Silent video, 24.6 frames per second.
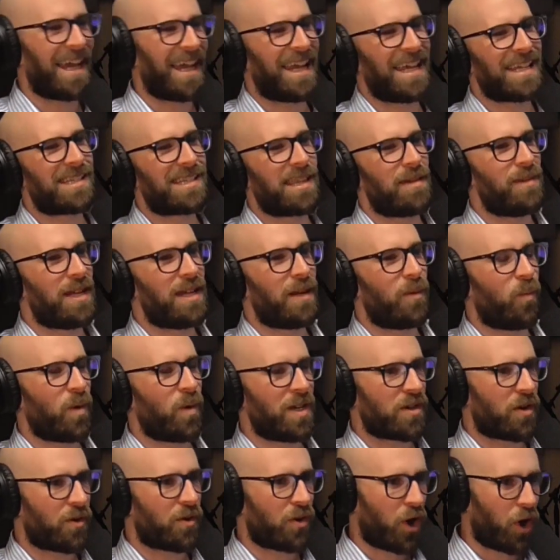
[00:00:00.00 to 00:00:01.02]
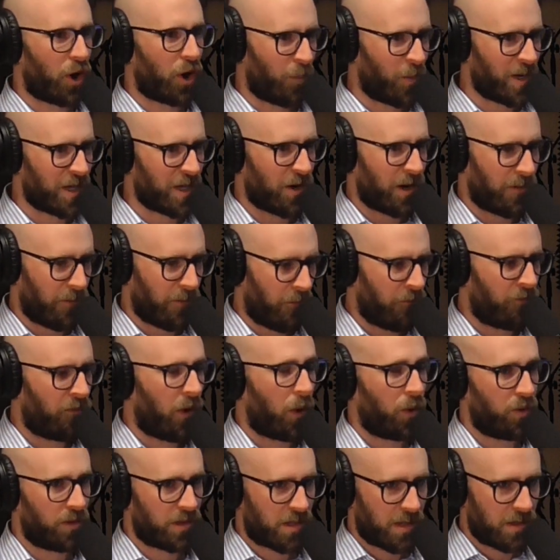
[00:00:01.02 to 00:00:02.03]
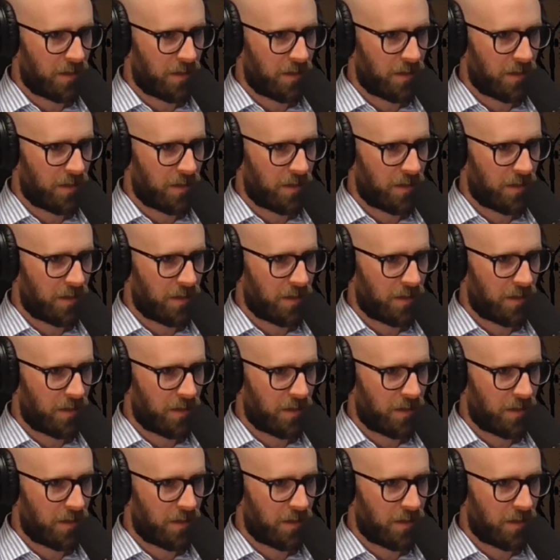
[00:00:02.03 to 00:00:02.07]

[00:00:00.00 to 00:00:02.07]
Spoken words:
I guess they mean we don't have a vault.